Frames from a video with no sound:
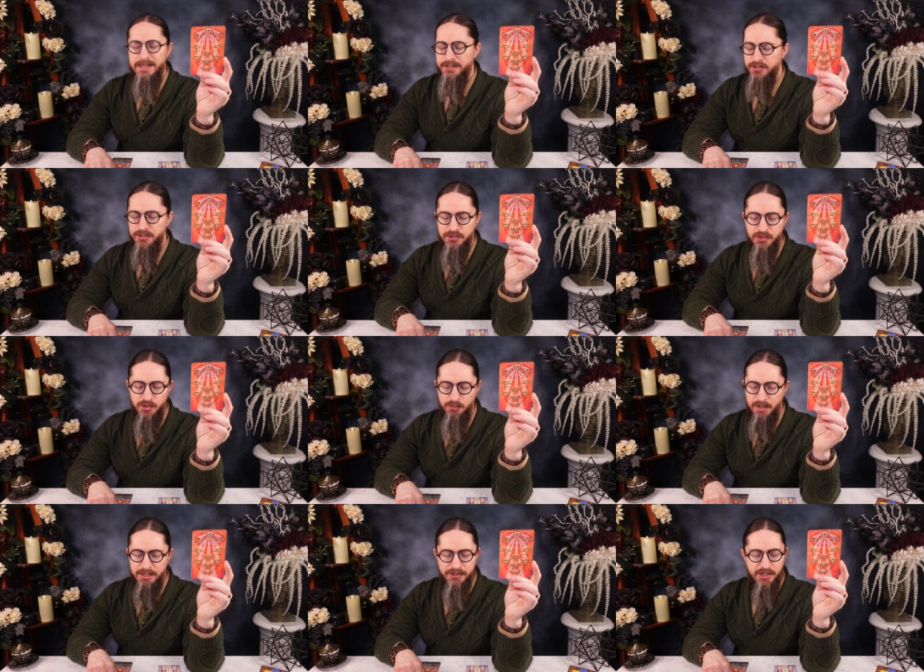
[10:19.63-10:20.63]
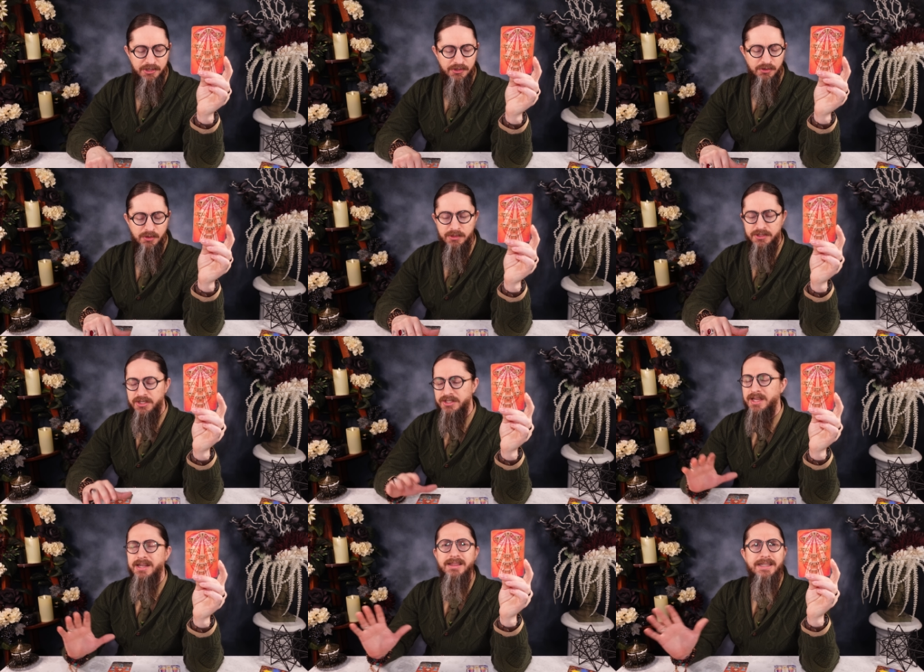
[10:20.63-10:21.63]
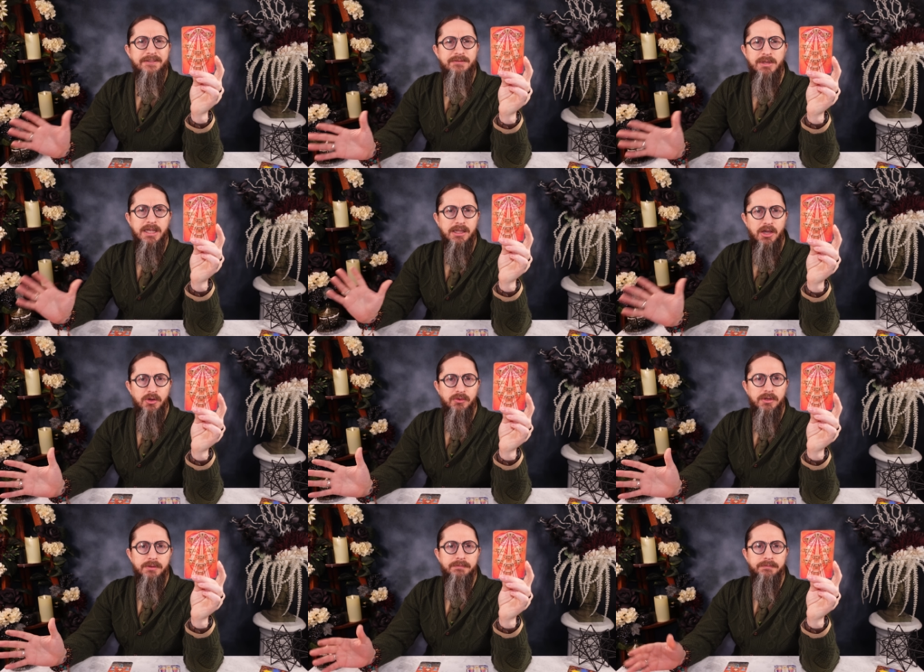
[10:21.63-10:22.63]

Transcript: It's just too much. And you're almost just like, leave me alone.